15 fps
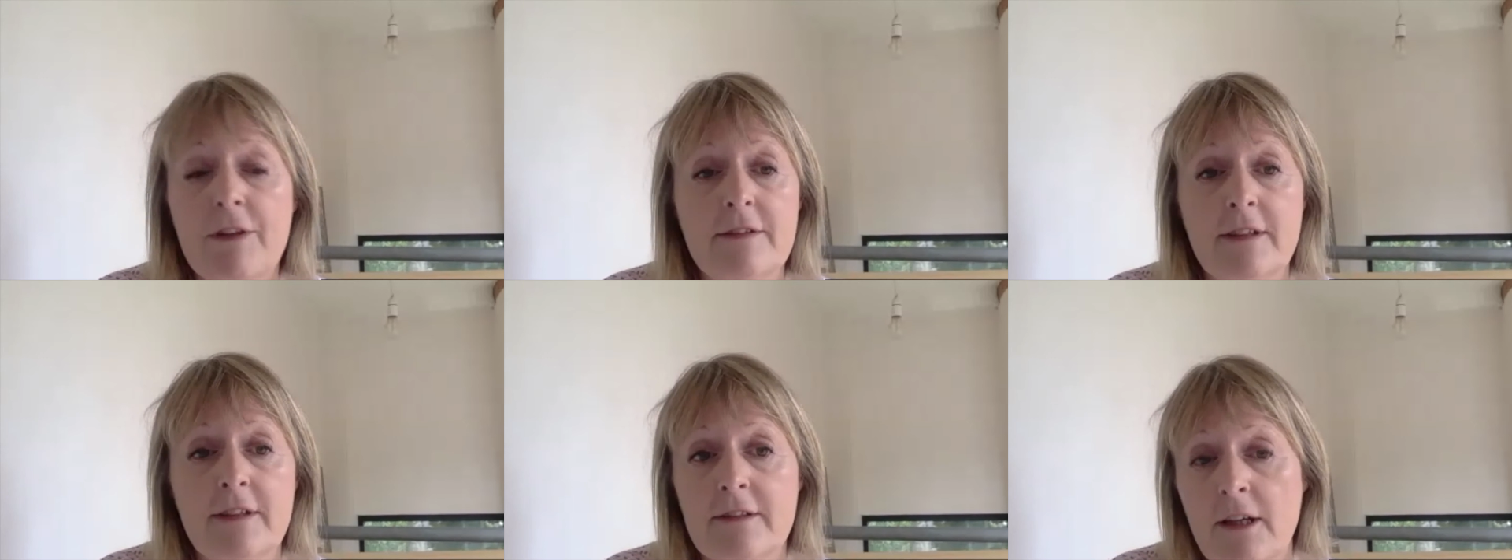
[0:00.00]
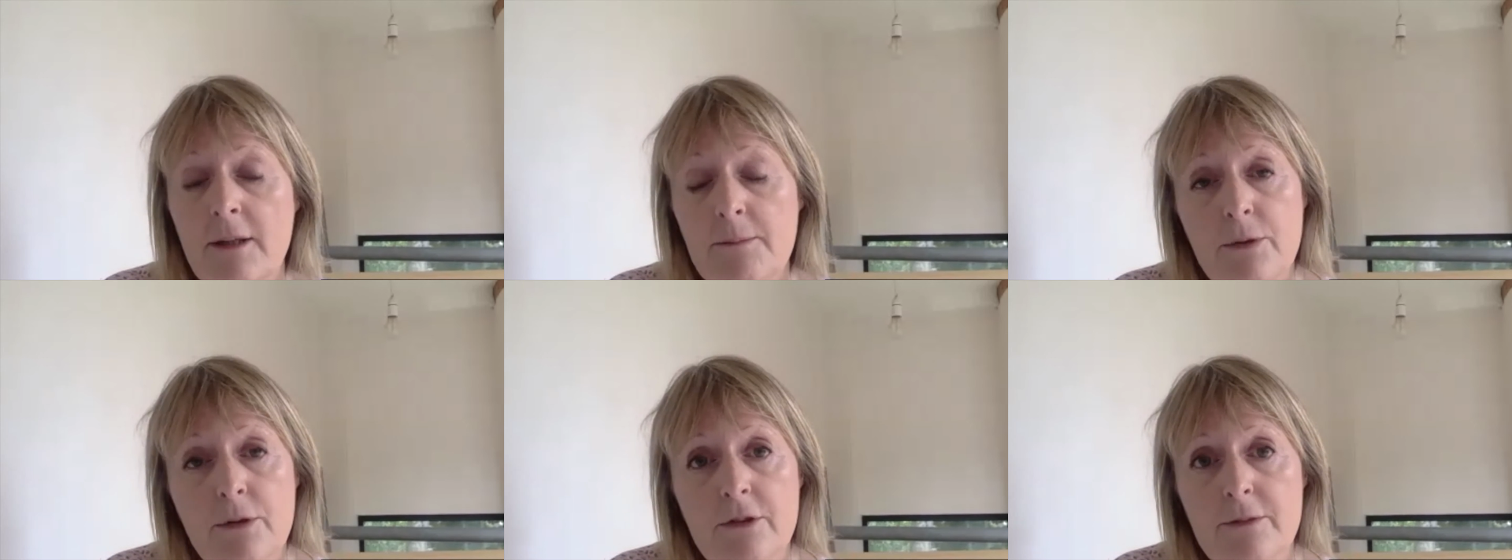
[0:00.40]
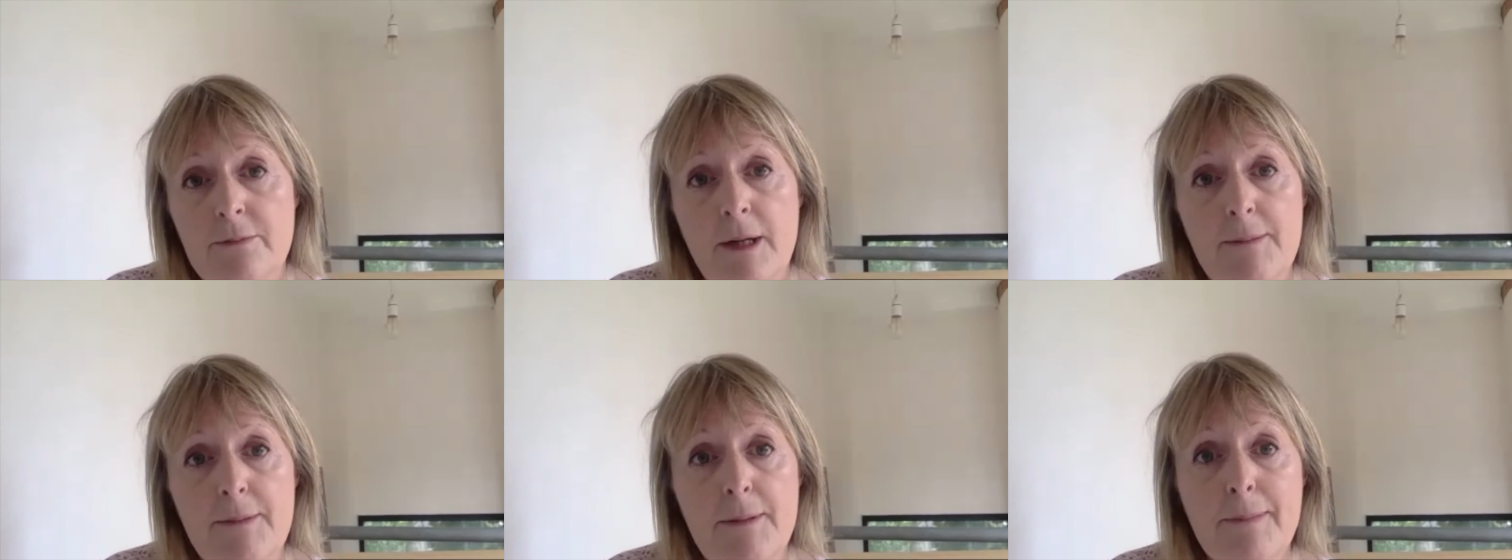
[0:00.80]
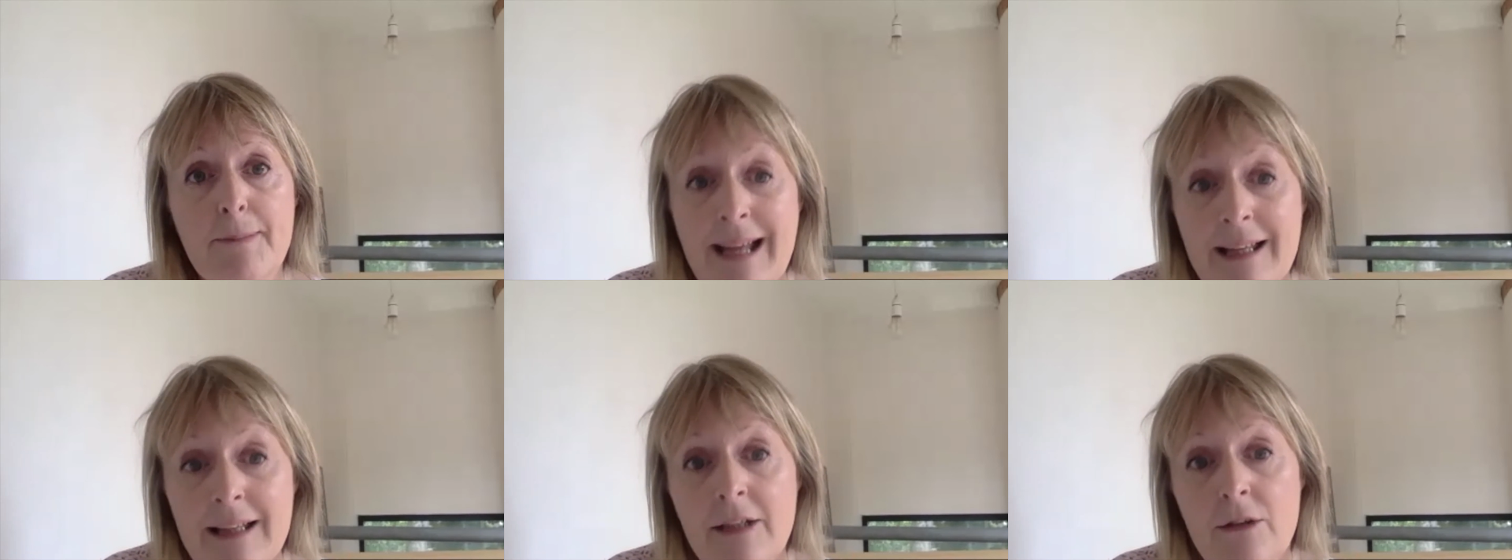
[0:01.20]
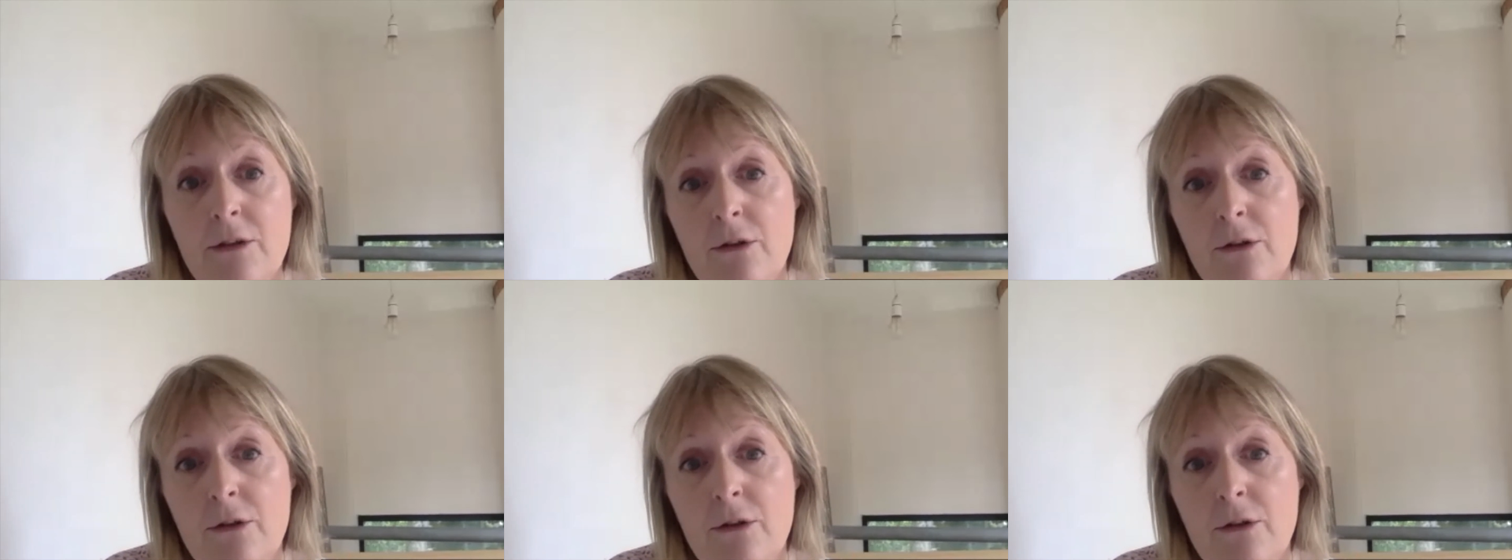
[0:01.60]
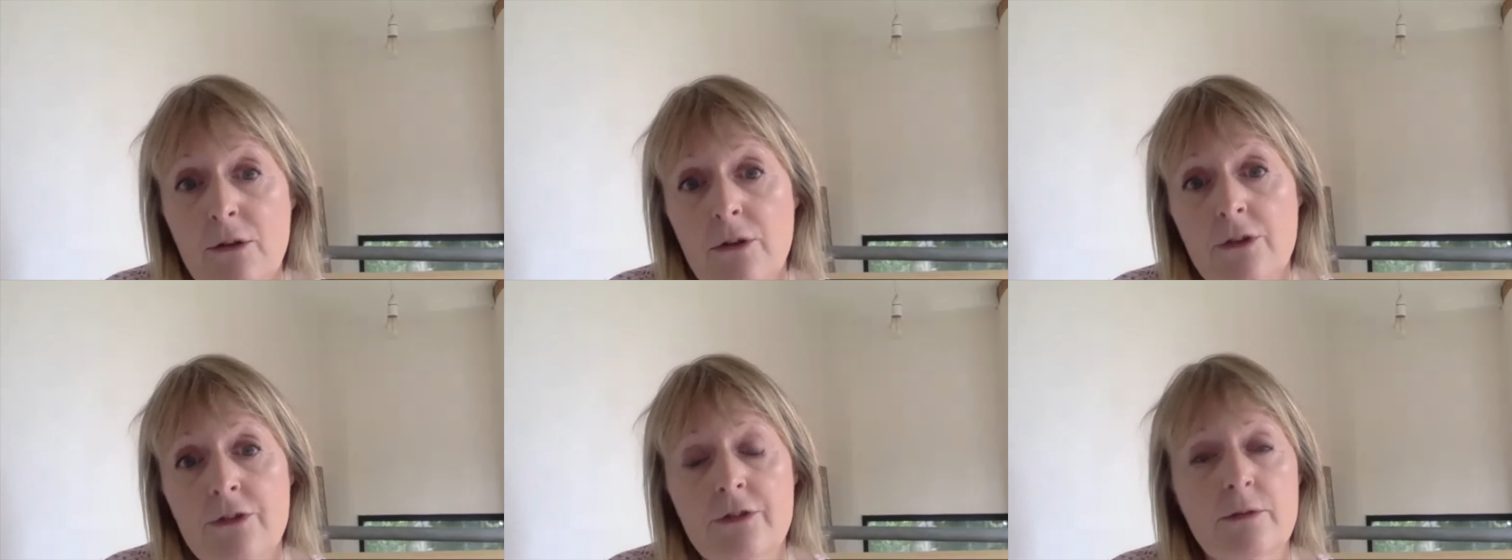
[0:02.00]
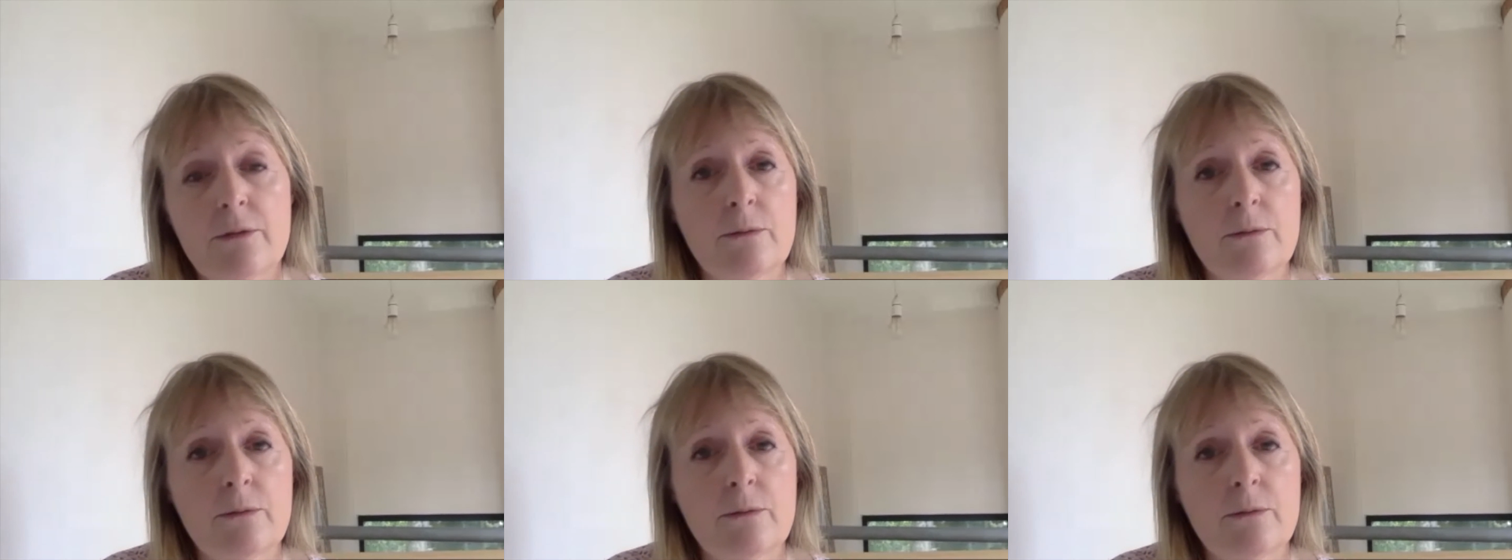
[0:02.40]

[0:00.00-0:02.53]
examples might be planning laws,